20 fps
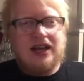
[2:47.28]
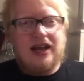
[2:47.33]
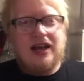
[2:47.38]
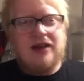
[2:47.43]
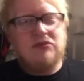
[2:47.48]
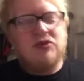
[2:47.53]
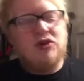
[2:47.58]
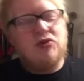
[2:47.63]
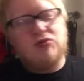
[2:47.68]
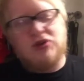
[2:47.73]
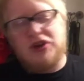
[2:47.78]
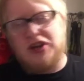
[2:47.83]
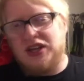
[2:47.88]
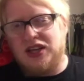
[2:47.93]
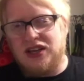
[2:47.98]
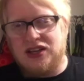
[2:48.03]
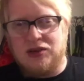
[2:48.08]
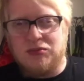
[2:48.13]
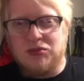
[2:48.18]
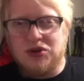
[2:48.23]
I'm not really
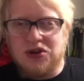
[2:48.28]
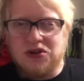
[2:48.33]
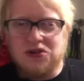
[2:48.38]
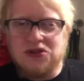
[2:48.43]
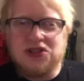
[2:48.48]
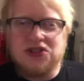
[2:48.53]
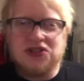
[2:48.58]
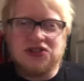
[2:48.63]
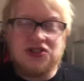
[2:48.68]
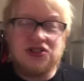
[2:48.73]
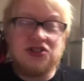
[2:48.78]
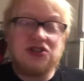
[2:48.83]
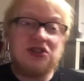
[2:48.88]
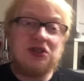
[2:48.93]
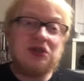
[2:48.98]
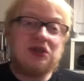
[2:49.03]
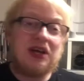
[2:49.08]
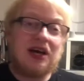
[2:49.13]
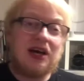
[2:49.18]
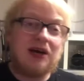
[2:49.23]
in the mood to
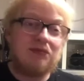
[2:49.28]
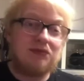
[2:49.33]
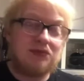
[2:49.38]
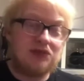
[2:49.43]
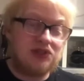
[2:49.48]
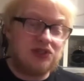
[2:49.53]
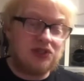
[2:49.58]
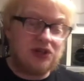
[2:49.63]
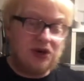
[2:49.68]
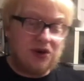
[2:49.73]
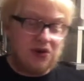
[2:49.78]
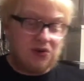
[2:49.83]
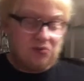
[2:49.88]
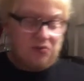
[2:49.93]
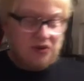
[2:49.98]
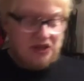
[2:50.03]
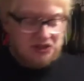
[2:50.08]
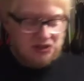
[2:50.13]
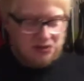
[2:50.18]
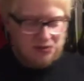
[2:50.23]
do that. So
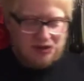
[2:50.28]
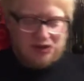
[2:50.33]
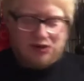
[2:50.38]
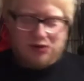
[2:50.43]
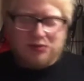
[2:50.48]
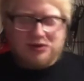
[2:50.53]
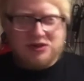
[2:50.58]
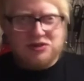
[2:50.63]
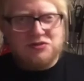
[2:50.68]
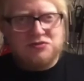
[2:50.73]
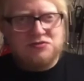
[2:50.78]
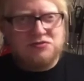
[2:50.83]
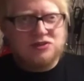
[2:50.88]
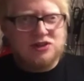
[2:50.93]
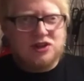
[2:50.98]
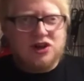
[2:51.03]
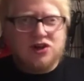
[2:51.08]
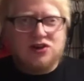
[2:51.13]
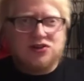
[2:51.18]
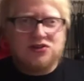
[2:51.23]
picked up a couple of
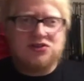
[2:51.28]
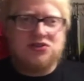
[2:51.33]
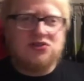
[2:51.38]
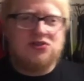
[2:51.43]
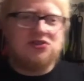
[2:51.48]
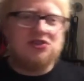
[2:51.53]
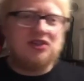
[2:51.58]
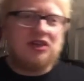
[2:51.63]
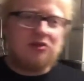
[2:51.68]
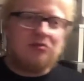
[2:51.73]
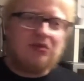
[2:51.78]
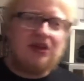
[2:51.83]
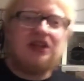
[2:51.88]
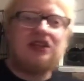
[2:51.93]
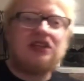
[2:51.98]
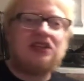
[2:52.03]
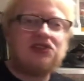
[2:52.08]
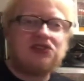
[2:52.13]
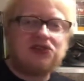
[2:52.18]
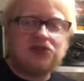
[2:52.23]
lagers and I picked
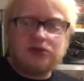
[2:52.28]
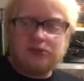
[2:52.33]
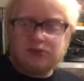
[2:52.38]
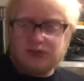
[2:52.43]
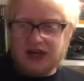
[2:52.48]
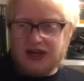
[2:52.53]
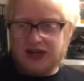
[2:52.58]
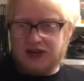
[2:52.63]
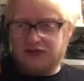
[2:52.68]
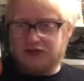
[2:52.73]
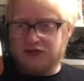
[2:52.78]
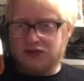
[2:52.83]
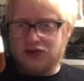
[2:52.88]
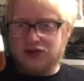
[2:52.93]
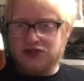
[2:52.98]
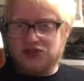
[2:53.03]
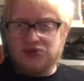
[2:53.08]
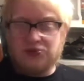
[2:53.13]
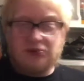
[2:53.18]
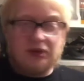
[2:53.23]
this up, and I thought
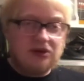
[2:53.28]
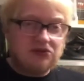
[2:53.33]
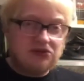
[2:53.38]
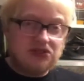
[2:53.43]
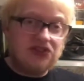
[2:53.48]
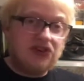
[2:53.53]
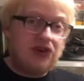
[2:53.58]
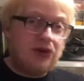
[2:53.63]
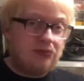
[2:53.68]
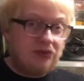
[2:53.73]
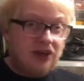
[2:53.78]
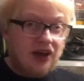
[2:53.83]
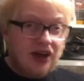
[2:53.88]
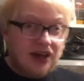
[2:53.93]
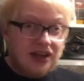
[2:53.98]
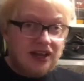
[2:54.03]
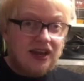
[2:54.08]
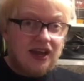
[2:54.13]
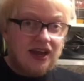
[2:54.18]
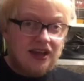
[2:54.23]
it's about time that
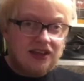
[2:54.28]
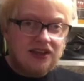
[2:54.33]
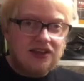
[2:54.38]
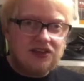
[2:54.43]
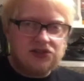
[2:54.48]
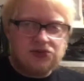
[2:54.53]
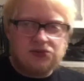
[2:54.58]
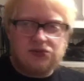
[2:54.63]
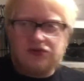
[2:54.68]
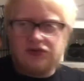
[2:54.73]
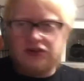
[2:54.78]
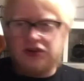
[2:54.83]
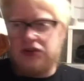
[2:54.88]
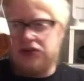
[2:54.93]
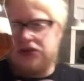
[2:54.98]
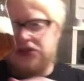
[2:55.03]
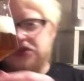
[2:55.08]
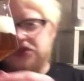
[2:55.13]
I get this reviewed.